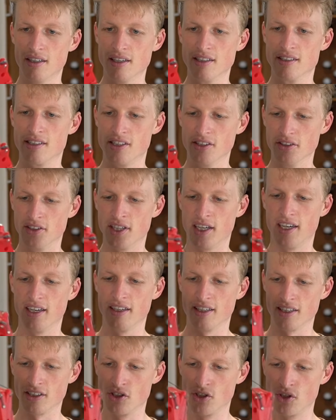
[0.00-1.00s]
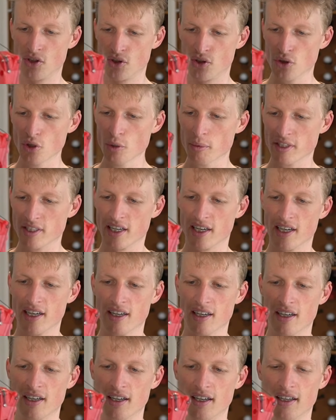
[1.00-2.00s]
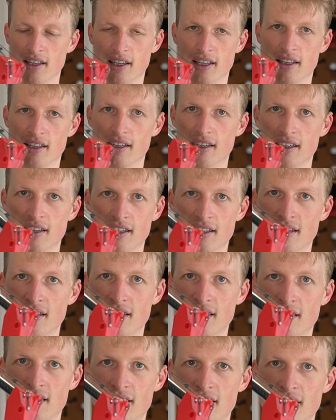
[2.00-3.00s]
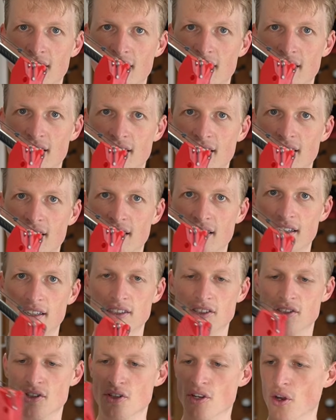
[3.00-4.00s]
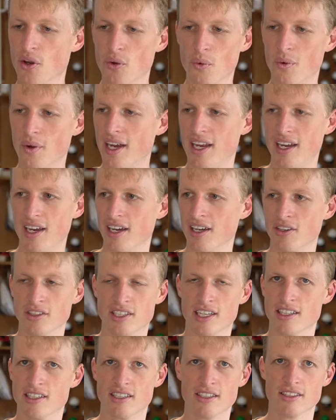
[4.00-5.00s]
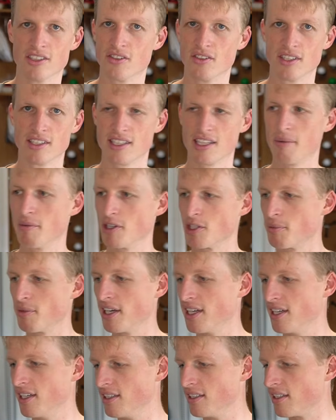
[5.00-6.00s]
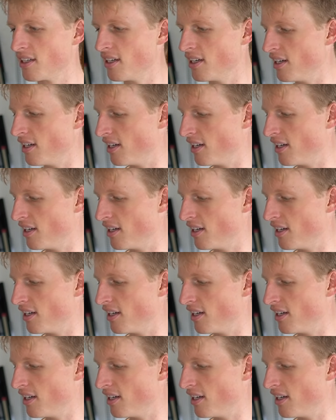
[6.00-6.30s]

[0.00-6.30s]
it's still tight, like super tight. Like, there's no way I could tension the strings that much by hand.